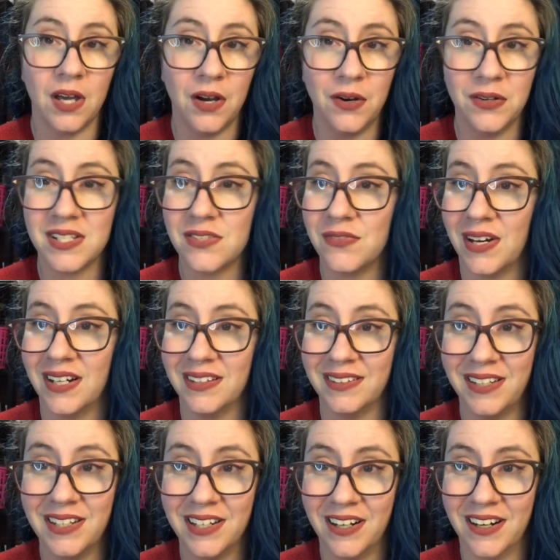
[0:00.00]
note, it's very
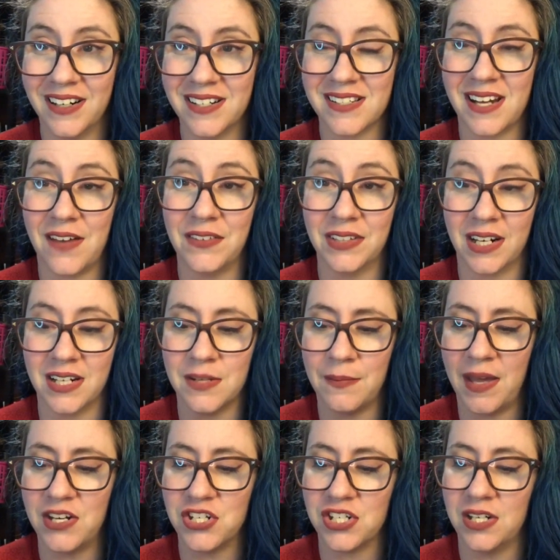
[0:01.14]
linear, it doesn't have a lot of
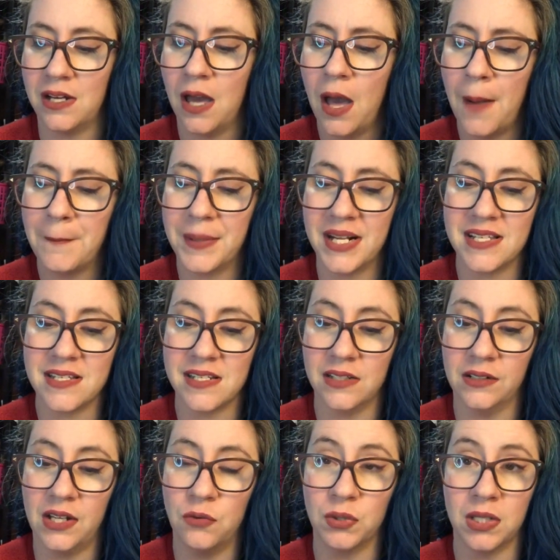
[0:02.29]
dimension, but it's
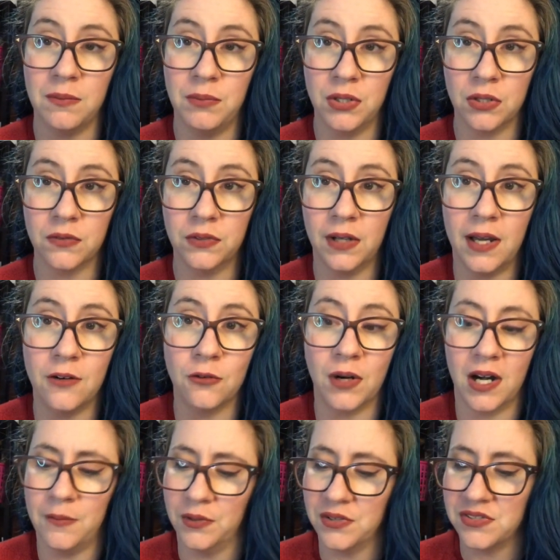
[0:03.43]
still a really beautiful and
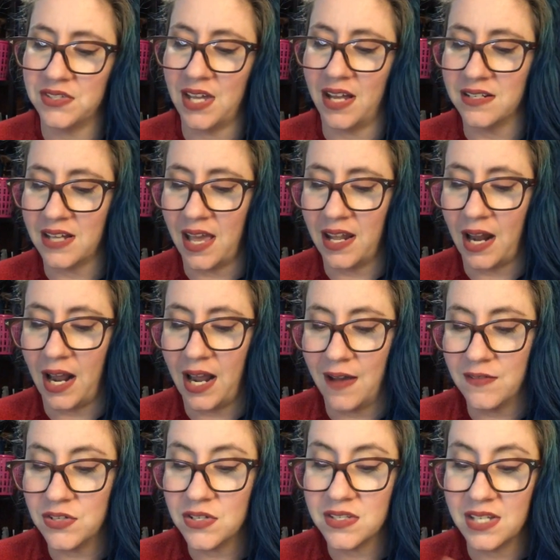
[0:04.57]
wearable scent, and I
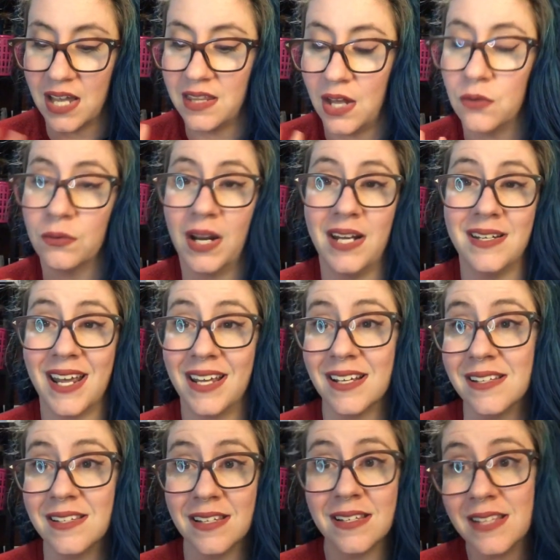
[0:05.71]
have to say that Rain Day
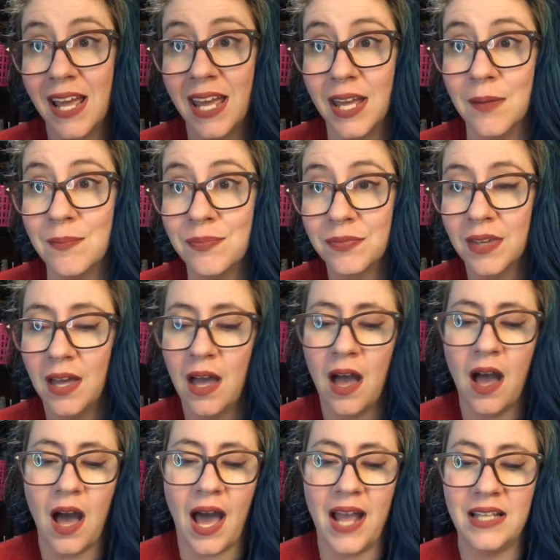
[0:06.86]
is the same.
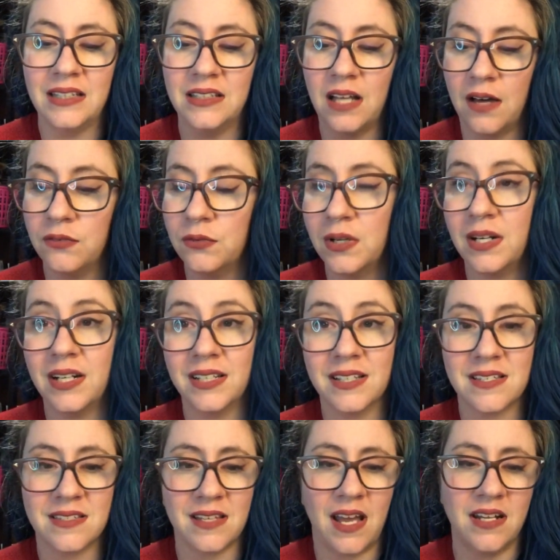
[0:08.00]
I love wearing
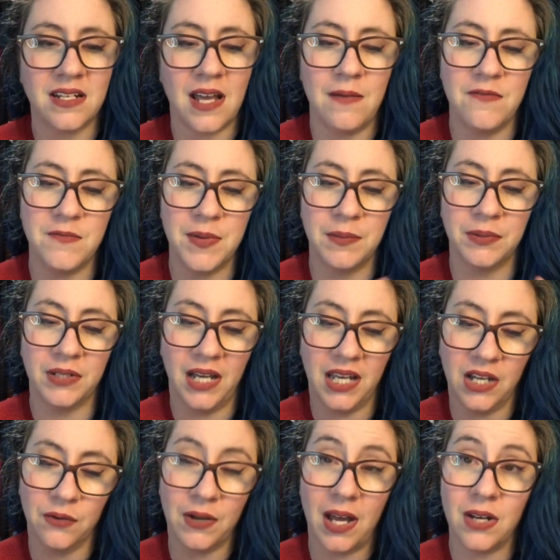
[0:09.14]
the scent. I've been
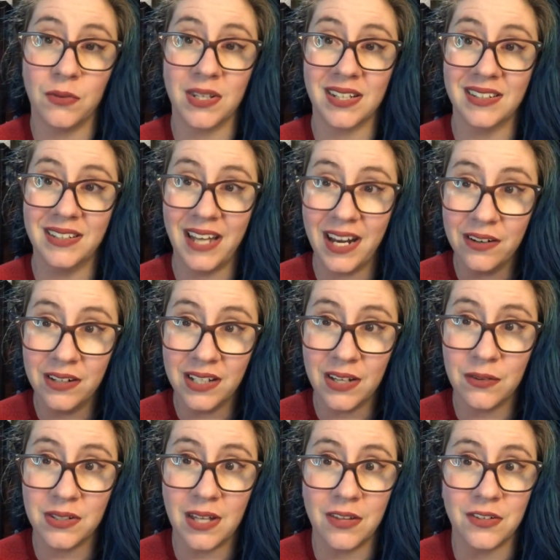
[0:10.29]
playing around with layering
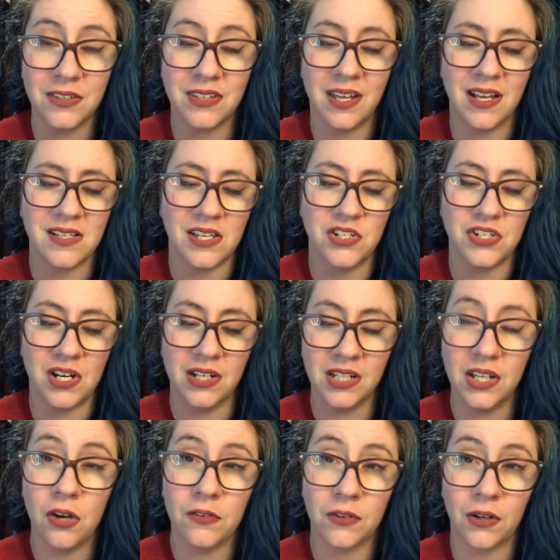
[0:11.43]
it with other things, and
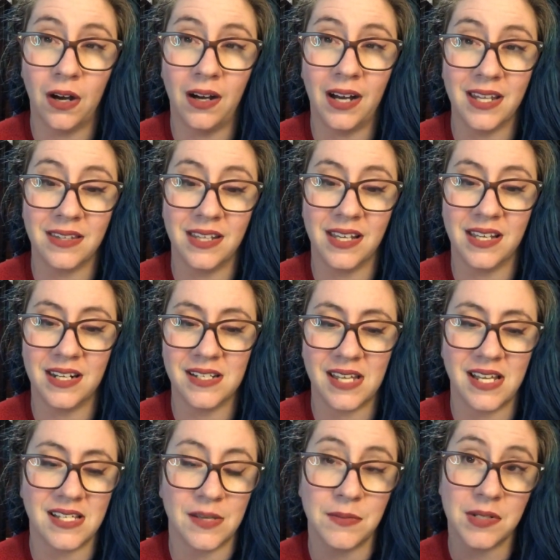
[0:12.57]
generally overall, I think it is
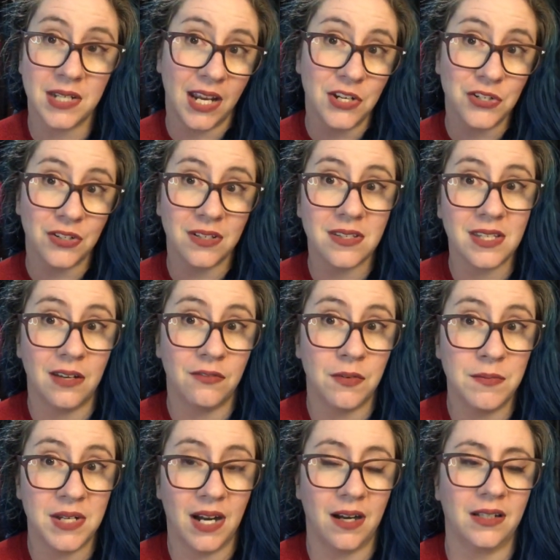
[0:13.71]
a substantial scent
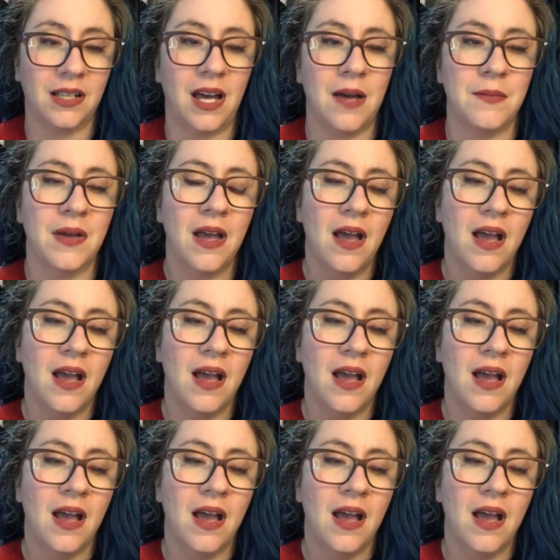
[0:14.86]
from Derek Lam,